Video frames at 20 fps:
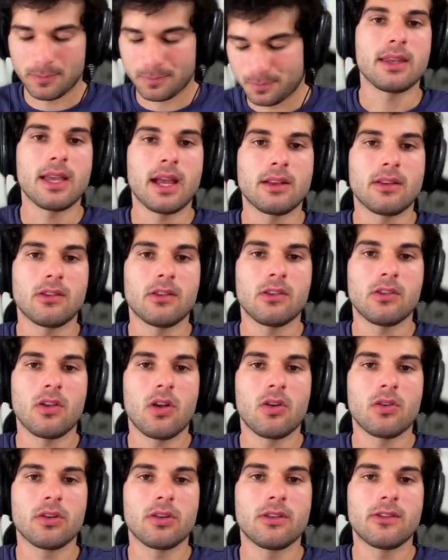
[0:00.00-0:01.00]
Yeah, this is
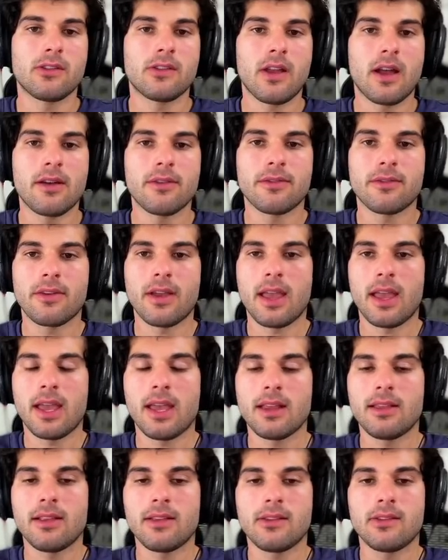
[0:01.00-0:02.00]
all good stuff,
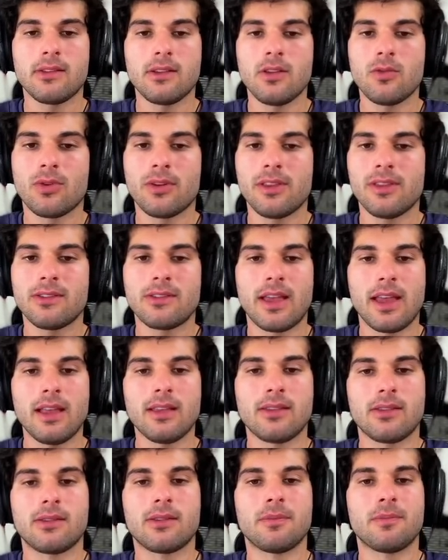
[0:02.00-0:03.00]
and let's see where this
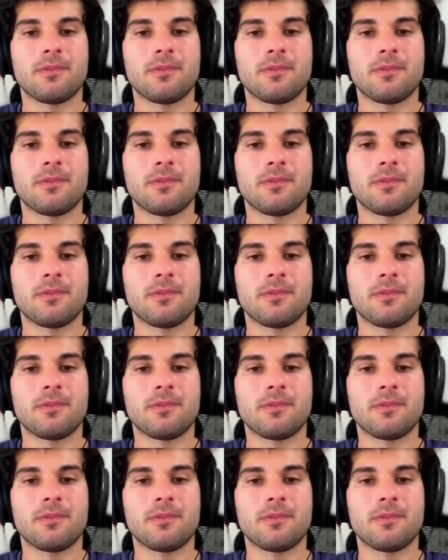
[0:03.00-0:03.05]
heads.